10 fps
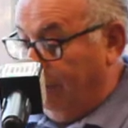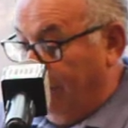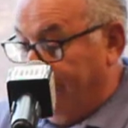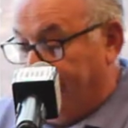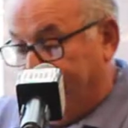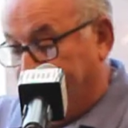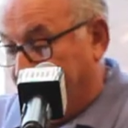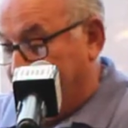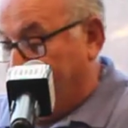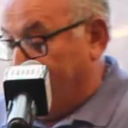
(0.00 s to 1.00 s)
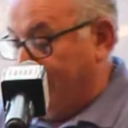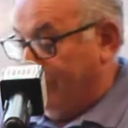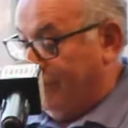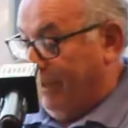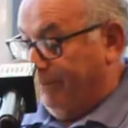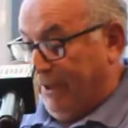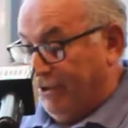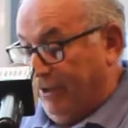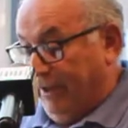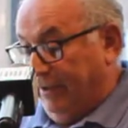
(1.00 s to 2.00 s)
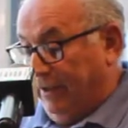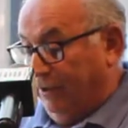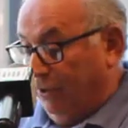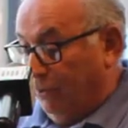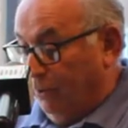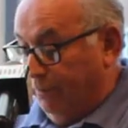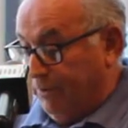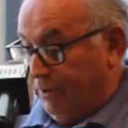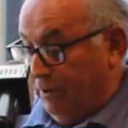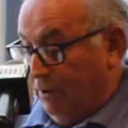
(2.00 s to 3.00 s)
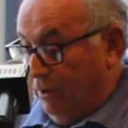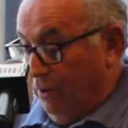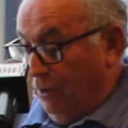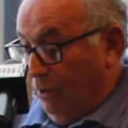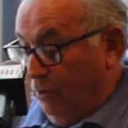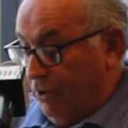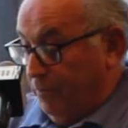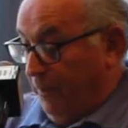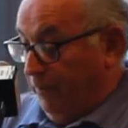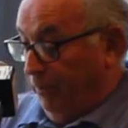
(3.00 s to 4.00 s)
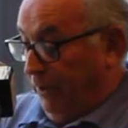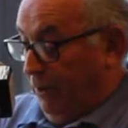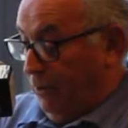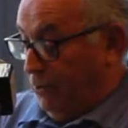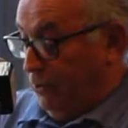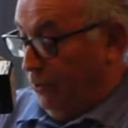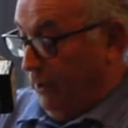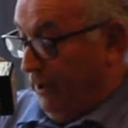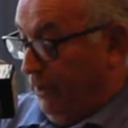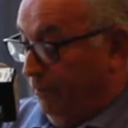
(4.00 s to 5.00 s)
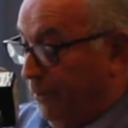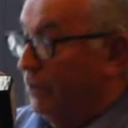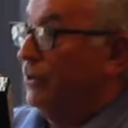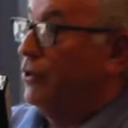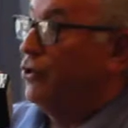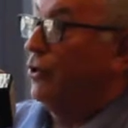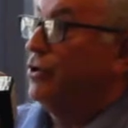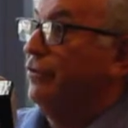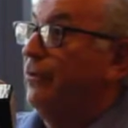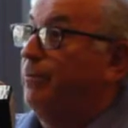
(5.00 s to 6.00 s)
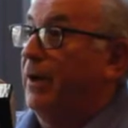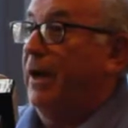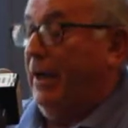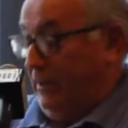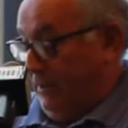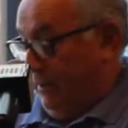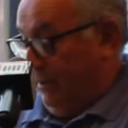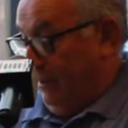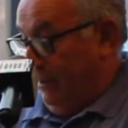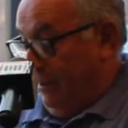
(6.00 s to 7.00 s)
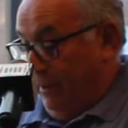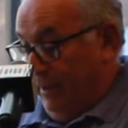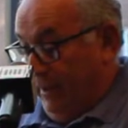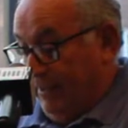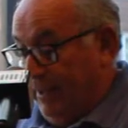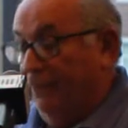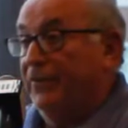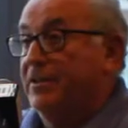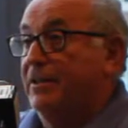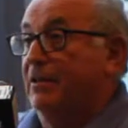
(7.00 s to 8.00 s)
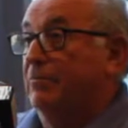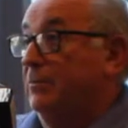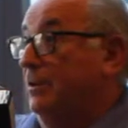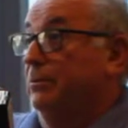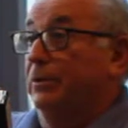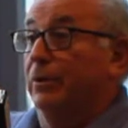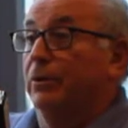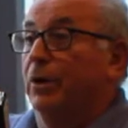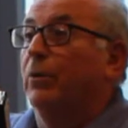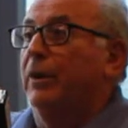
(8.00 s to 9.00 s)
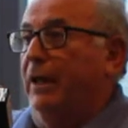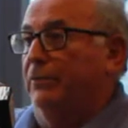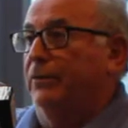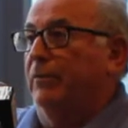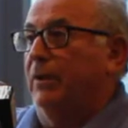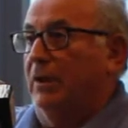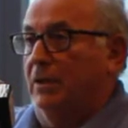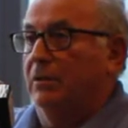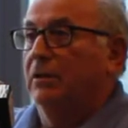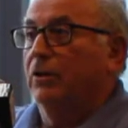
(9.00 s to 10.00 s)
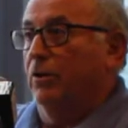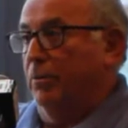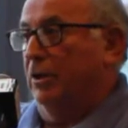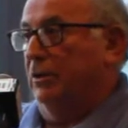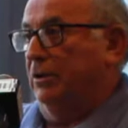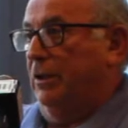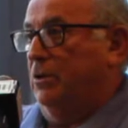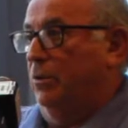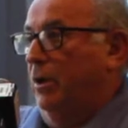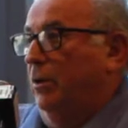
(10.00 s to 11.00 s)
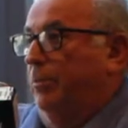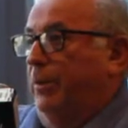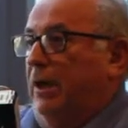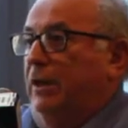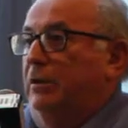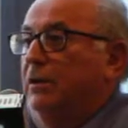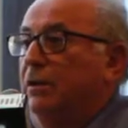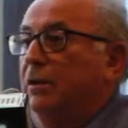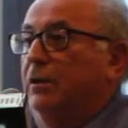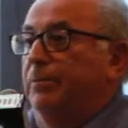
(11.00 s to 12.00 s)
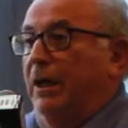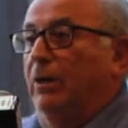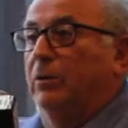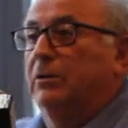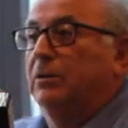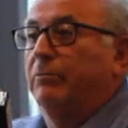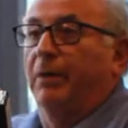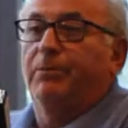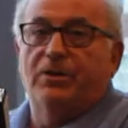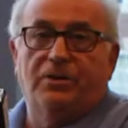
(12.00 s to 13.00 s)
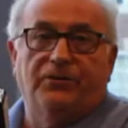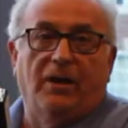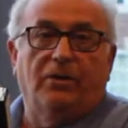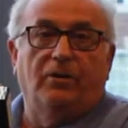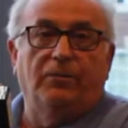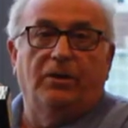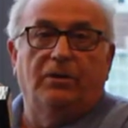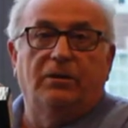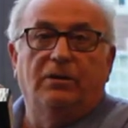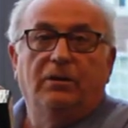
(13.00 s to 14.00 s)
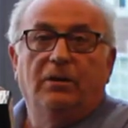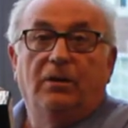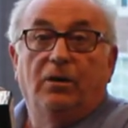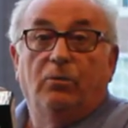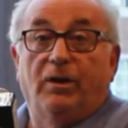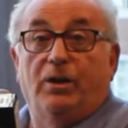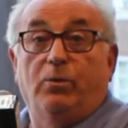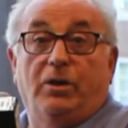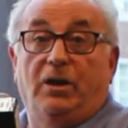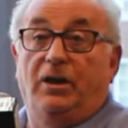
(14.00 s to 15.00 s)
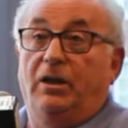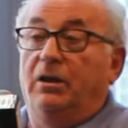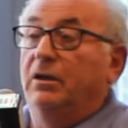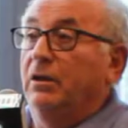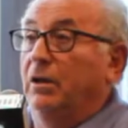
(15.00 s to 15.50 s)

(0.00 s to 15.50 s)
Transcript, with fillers: one of the researchers, they postulate that the groups which people belongs to were an important source of pride and self-esteem. We all know that from our community, as we are all proud members of our community. Whether we really,